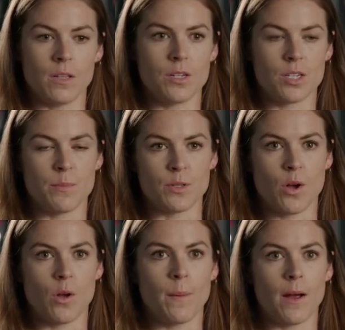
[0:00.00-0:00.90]
Leadership is
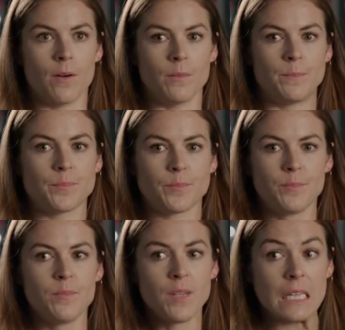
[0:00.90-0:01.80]
all about
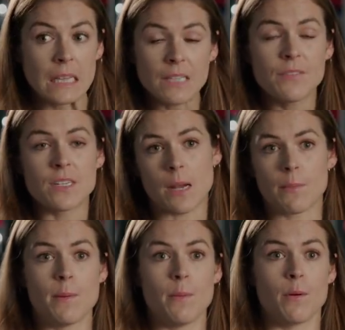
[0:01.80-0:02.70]
lifting up
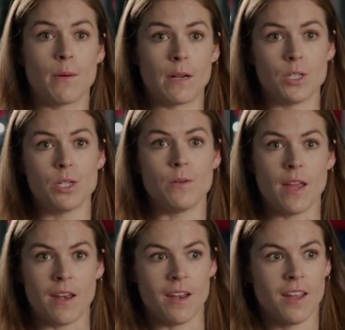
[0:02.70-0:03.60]
the people around you
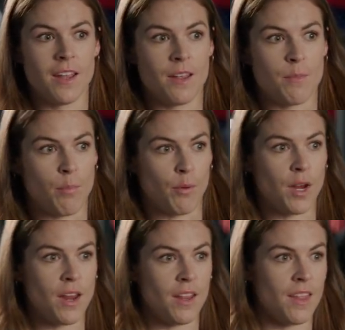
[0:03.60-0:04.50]
and
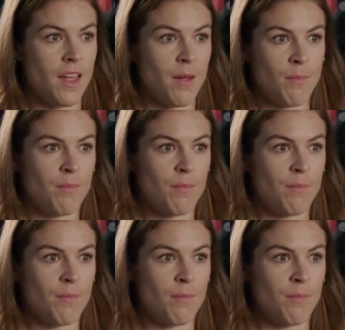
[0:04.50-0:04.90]
bringing them